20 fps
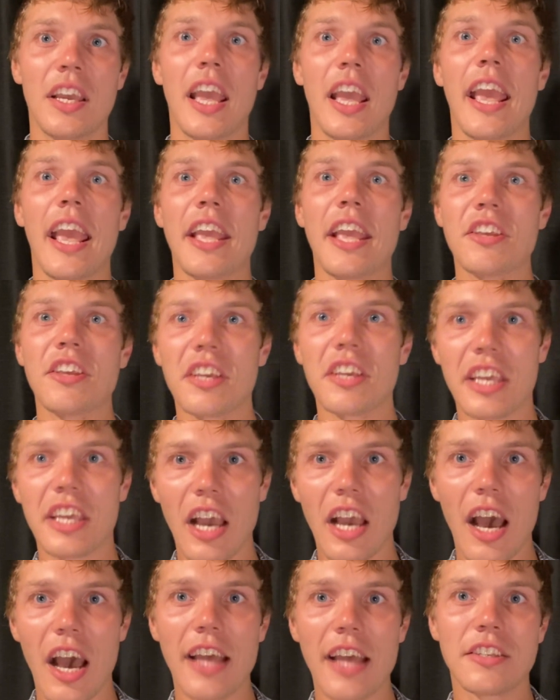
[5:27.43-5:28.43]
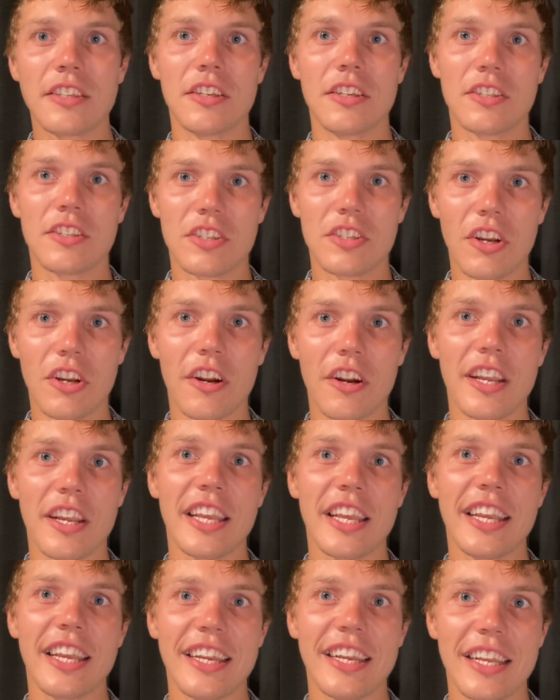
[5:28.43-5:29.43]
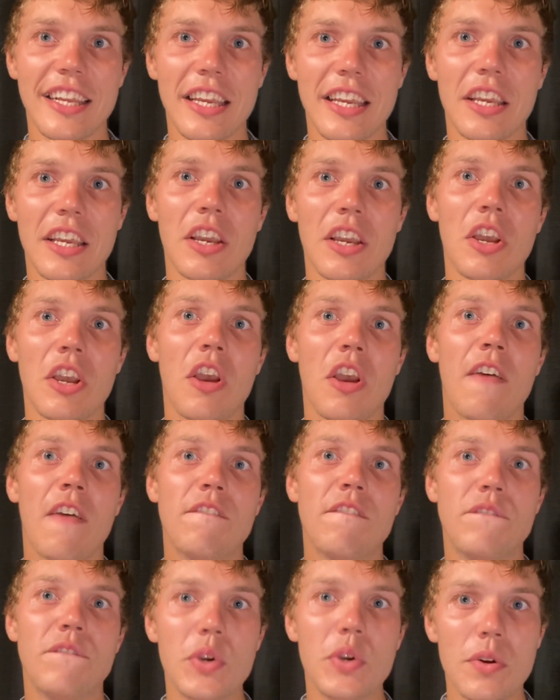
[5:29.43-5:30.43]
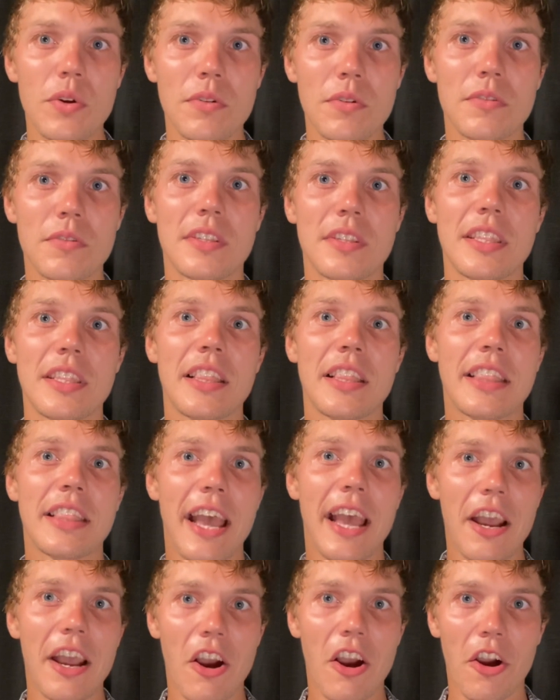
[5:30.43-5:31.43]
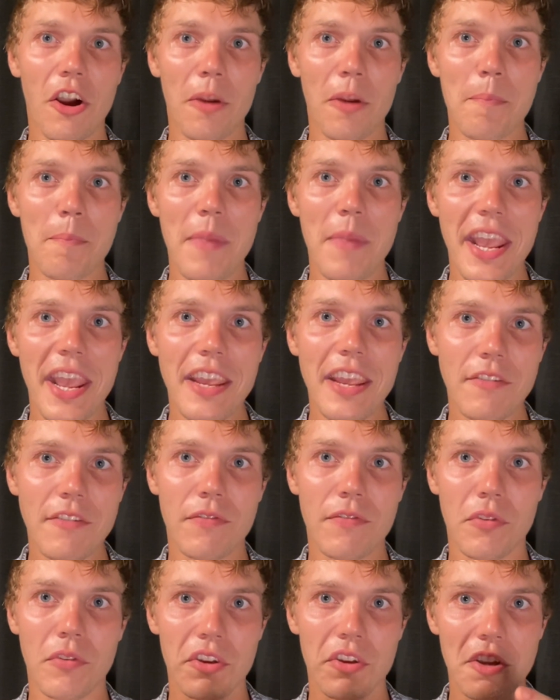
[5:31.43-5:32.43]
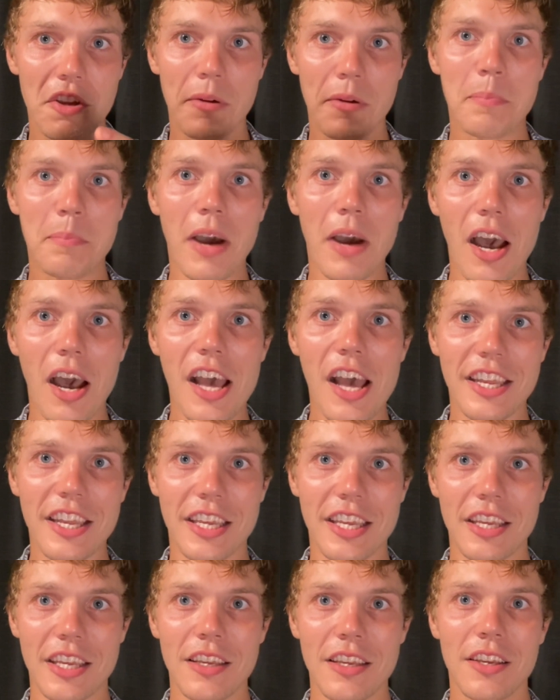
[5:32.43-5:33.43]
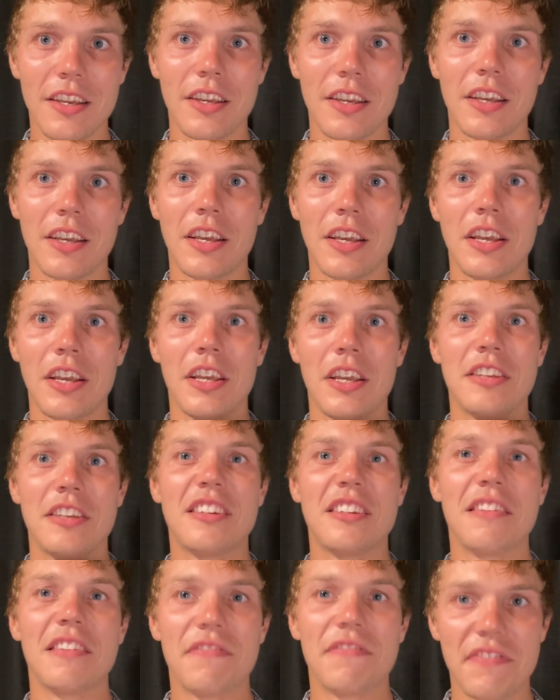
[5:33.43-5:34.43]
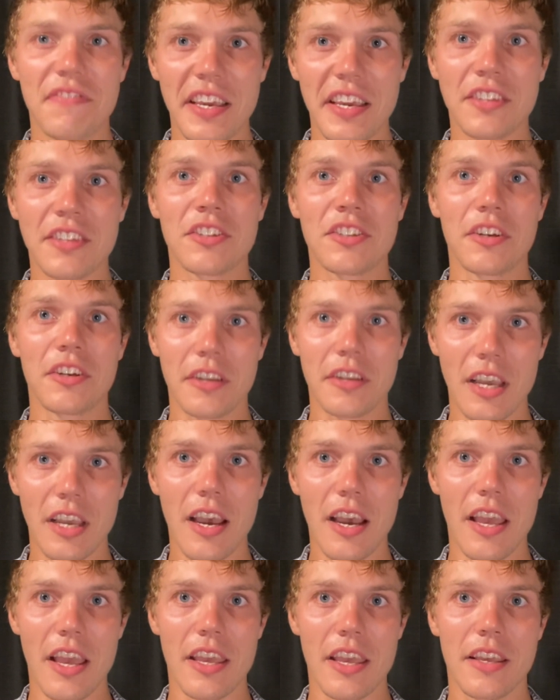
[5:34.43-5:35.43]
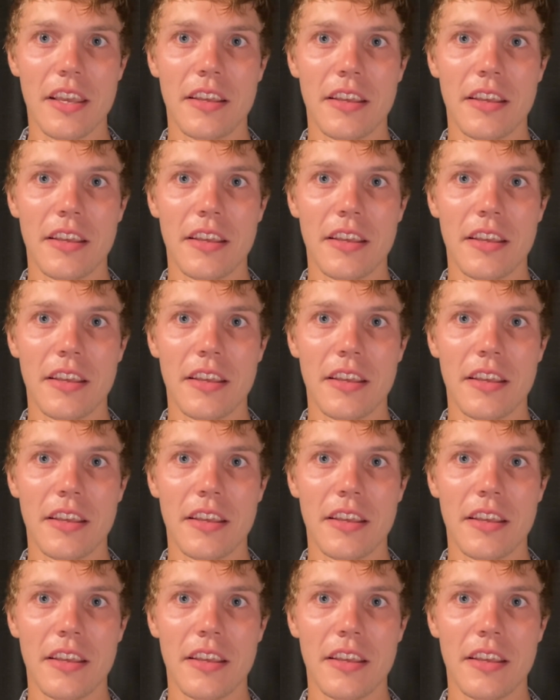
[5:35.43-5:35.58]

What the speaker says: and you got to start eating foods that are made for your body to fix your gut.